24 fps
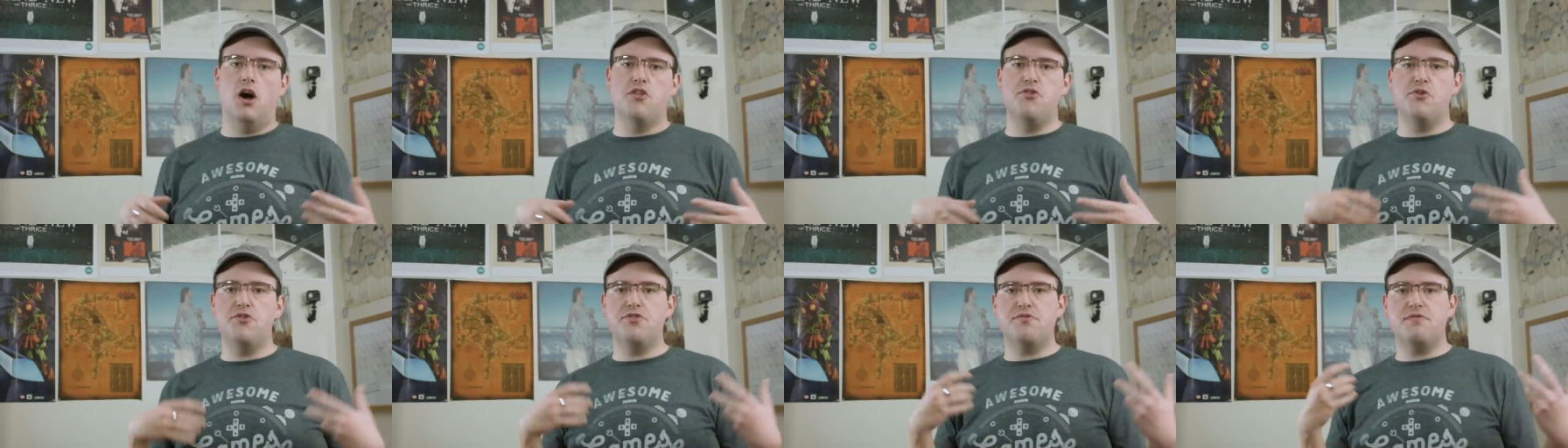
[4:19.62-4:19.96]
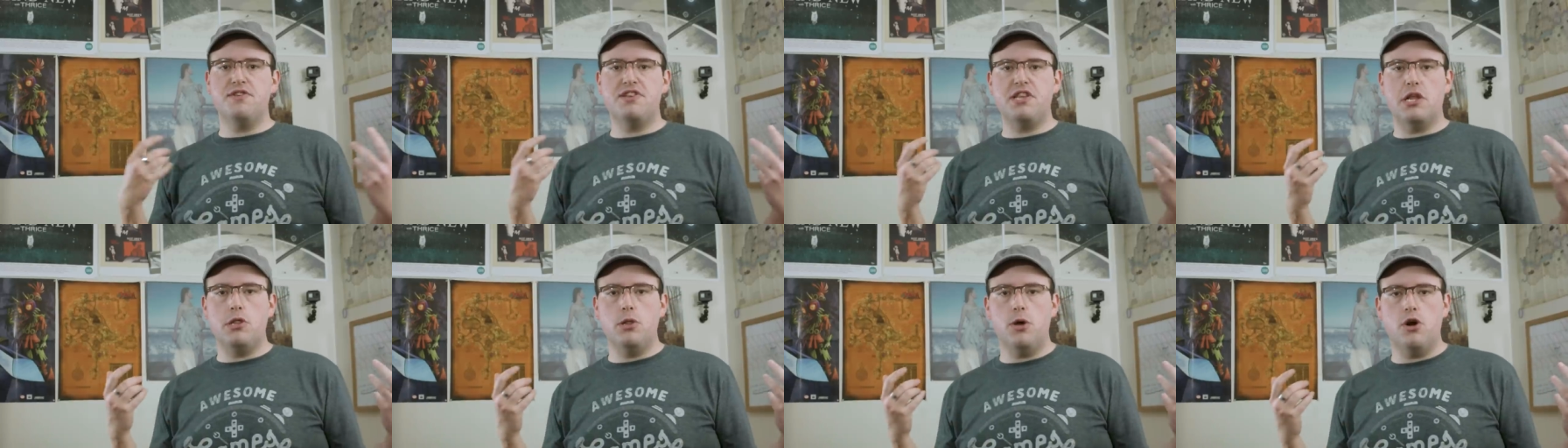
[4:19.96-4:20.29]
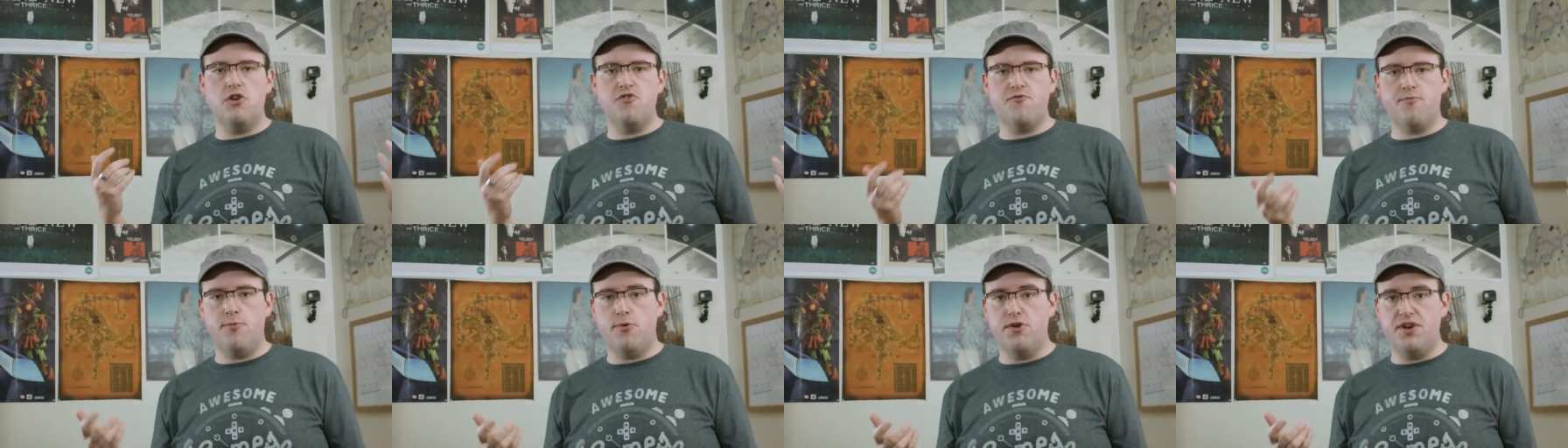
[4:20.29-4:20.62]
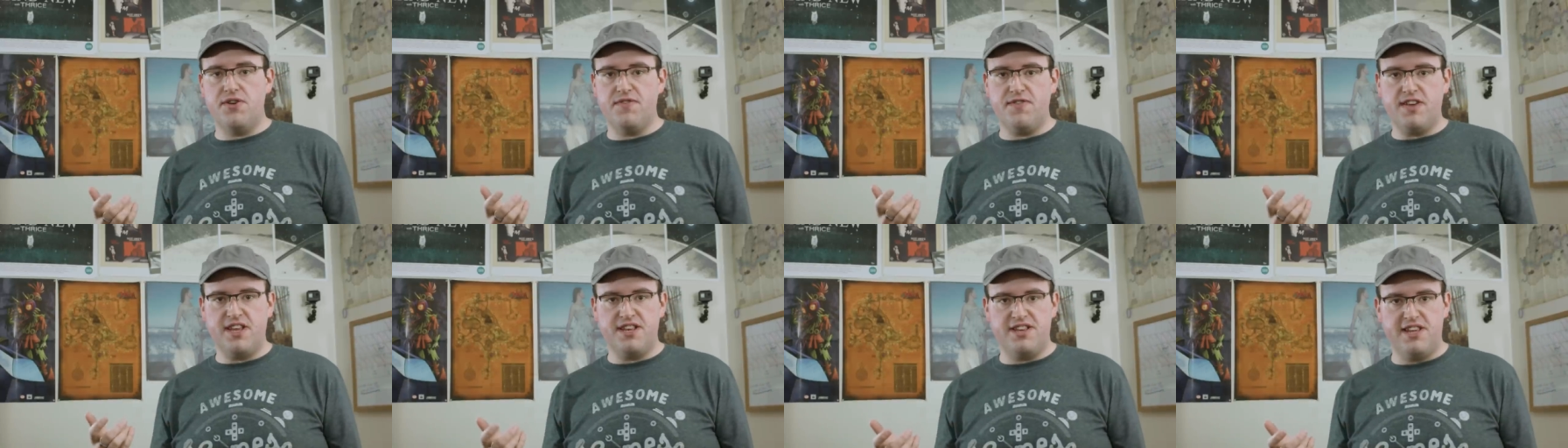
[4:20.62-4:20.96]
Although there is a large
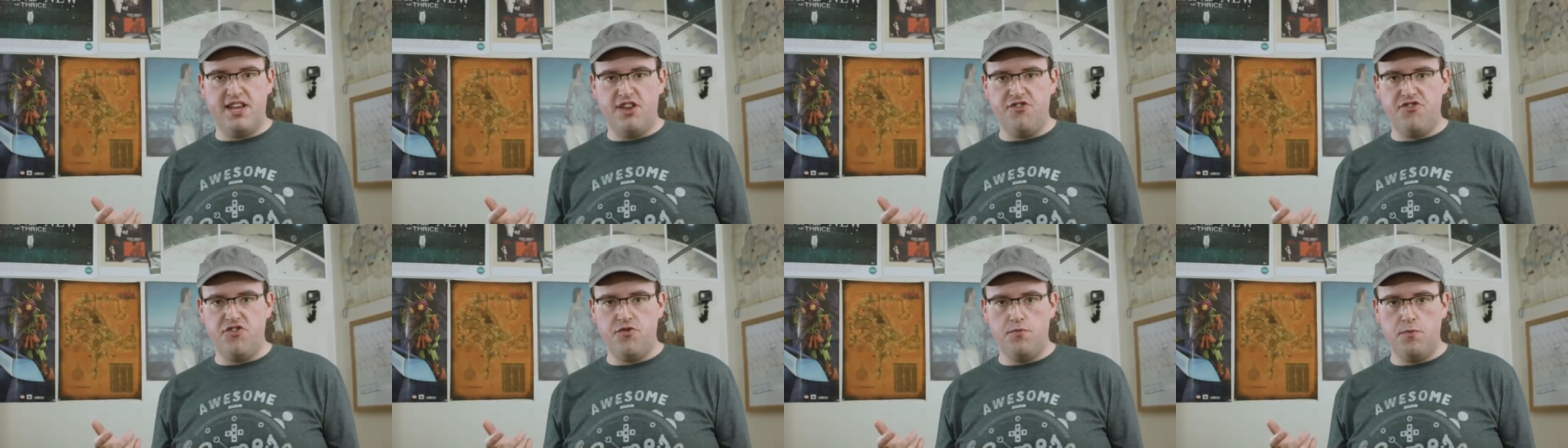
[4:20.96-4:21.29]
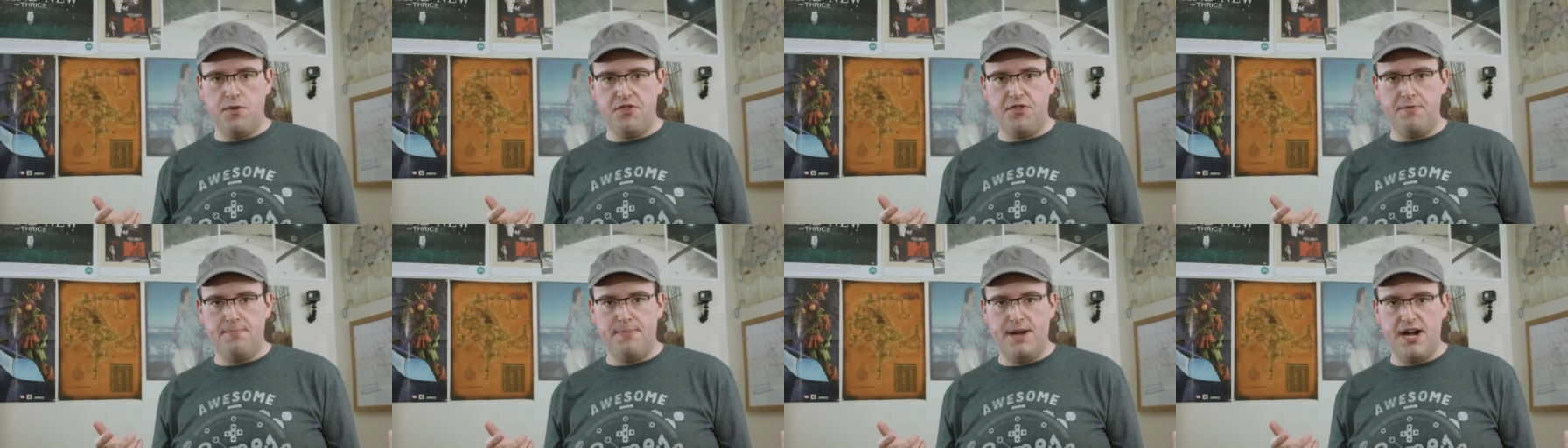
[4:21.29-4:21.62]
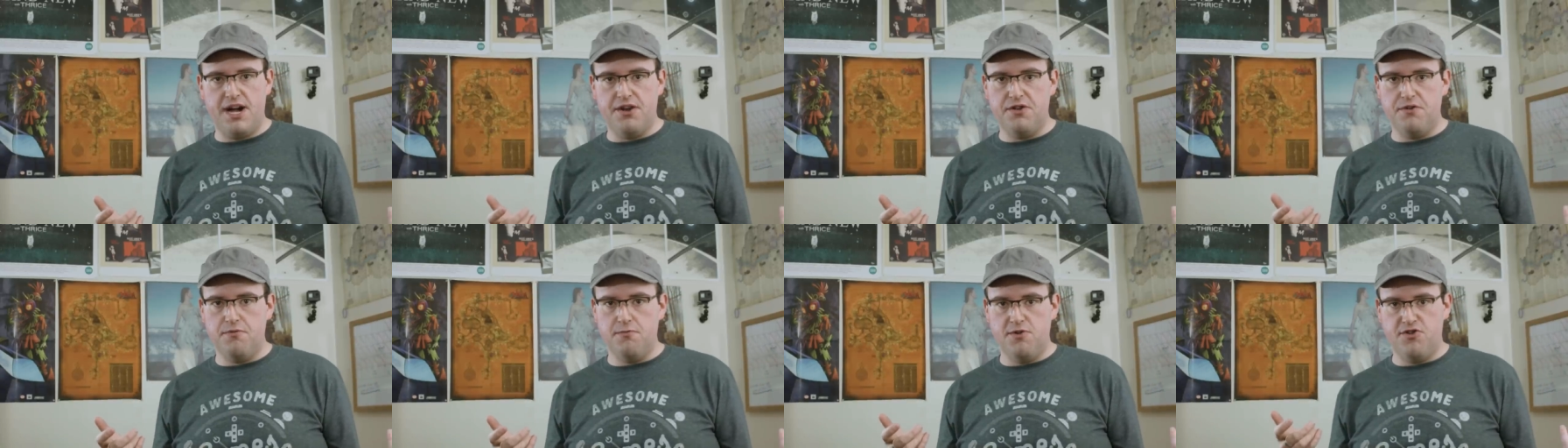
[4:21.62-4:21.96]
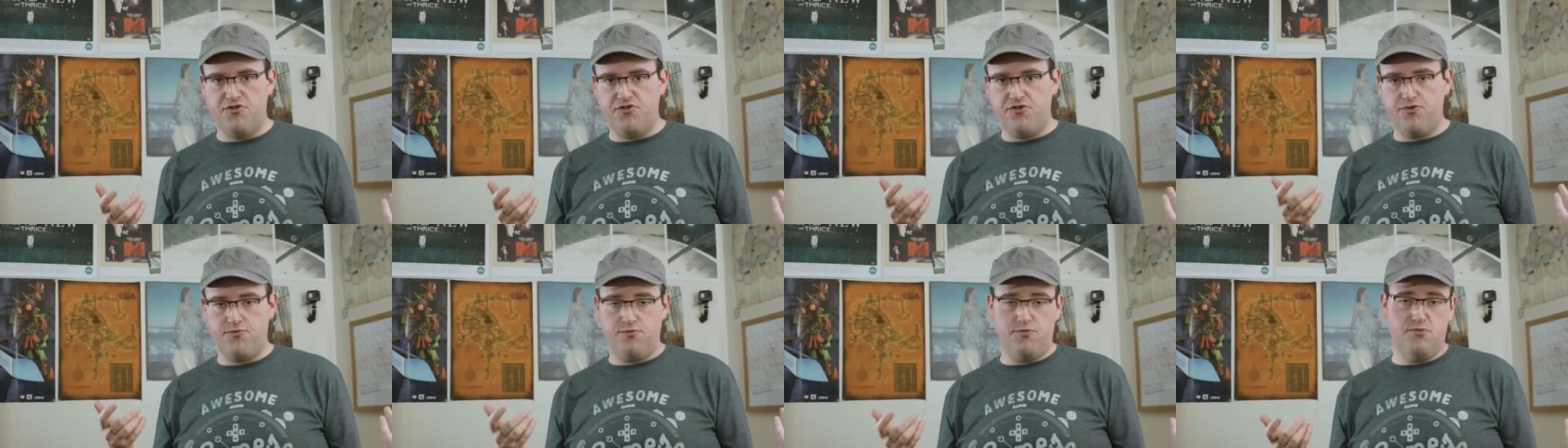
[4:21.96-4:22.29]
point of contention with the battle,
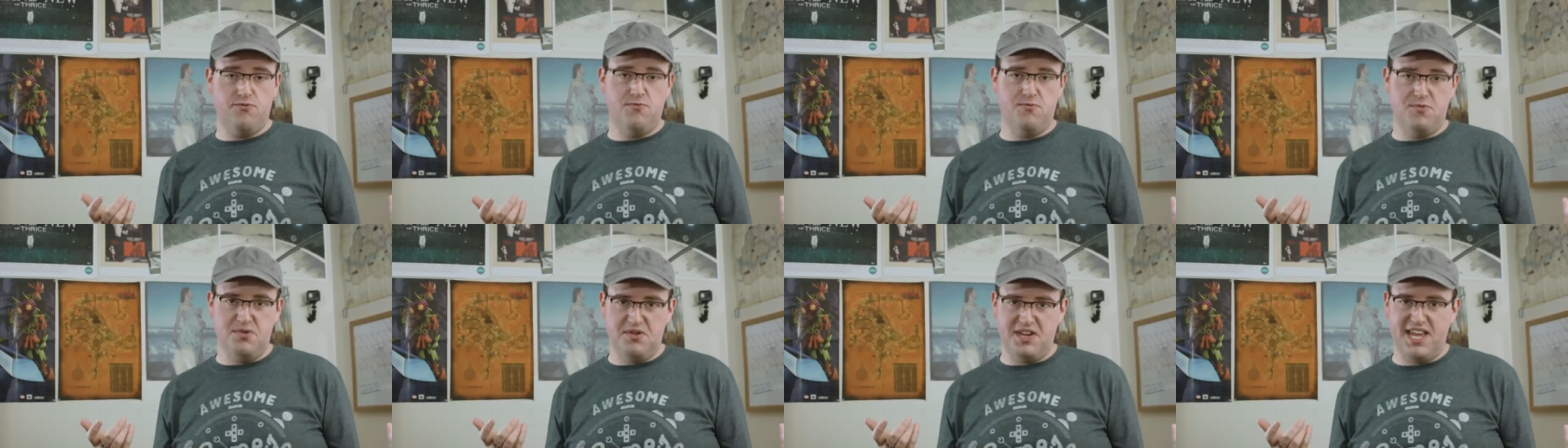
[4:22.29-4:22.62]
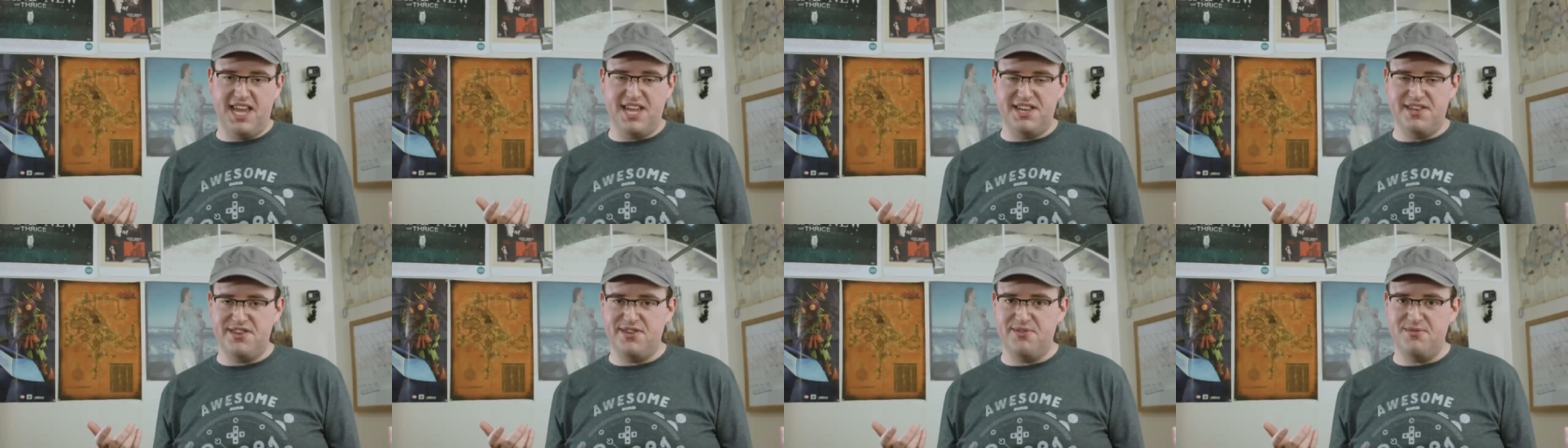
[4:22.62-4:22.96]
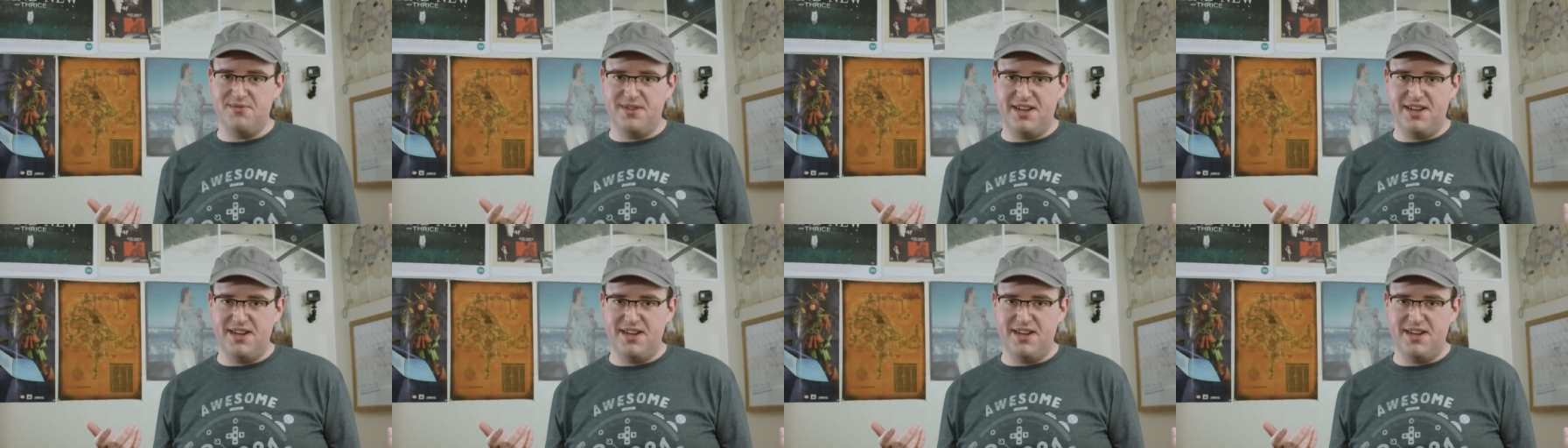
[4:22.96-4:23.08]
which we'll get to